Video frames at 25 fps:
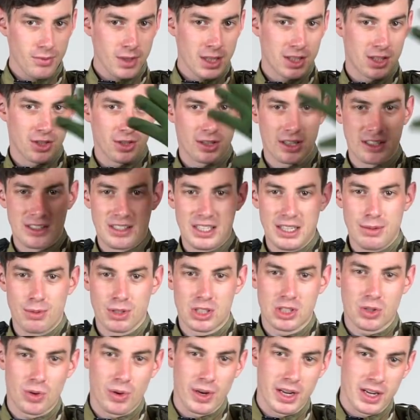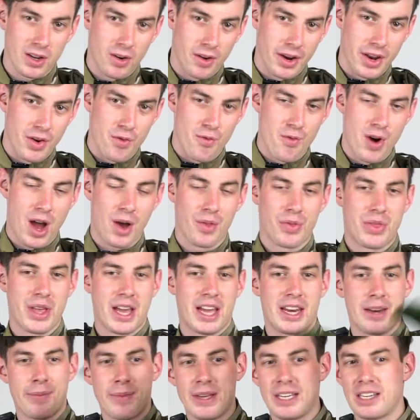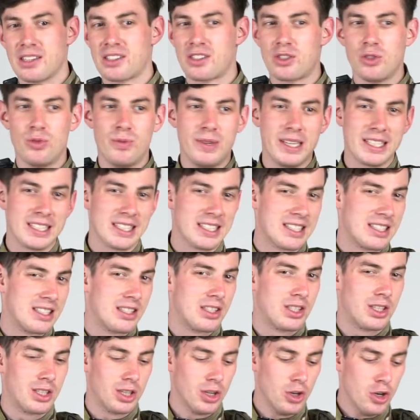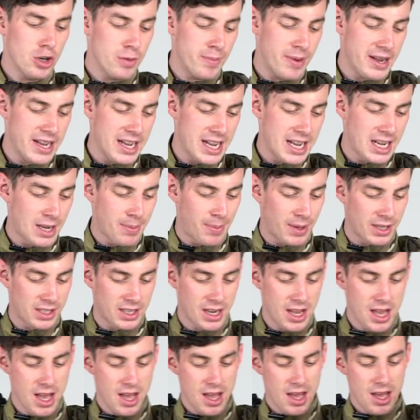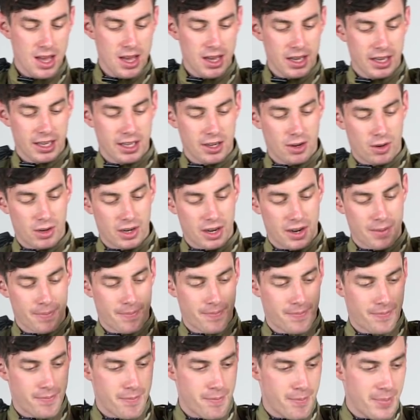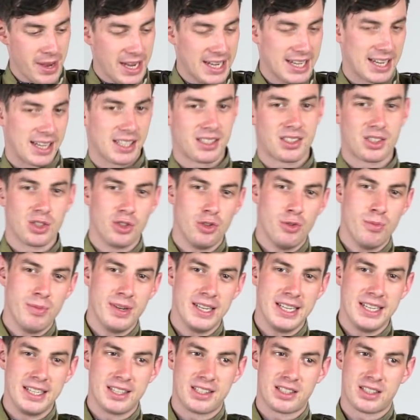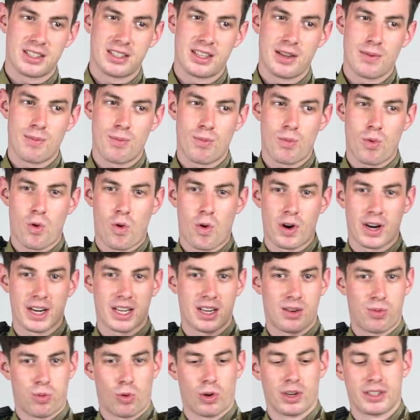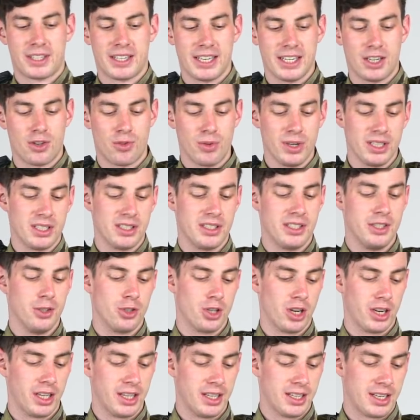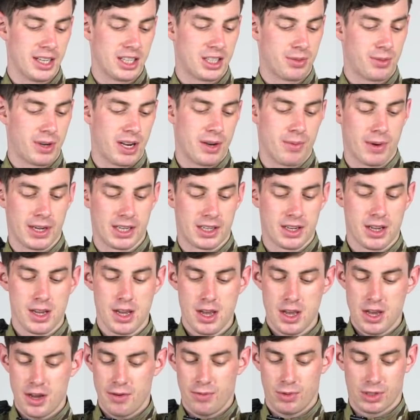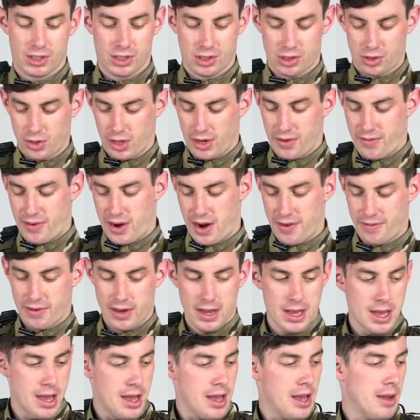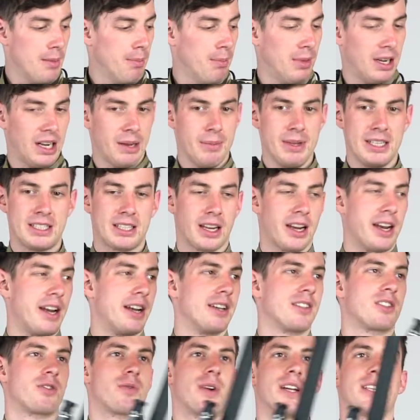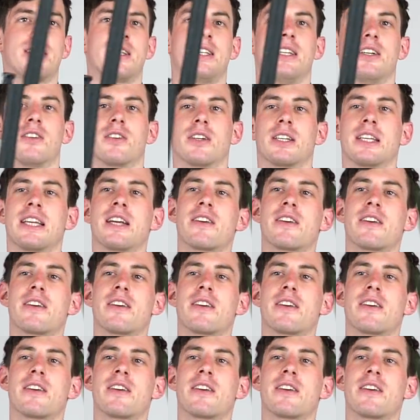so you can see what's going on around the enemy. The zoom isn't too big, but the bigger the zoom is, the more the quality decreases usually. That's why I went with the 35mm lens right here. And